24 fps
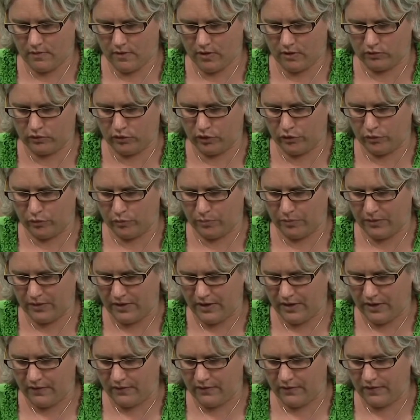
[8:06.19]
a loop.
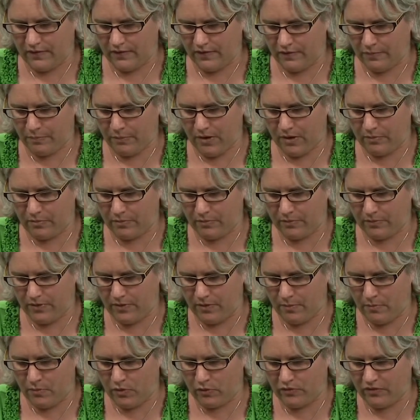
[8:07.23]
This is probably
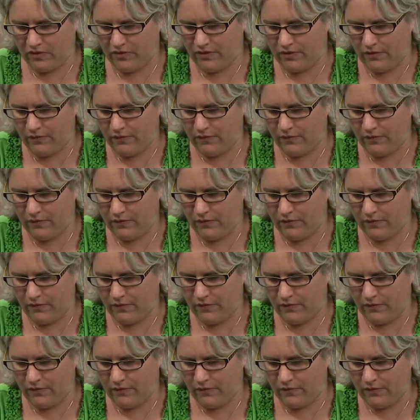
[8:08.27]
the most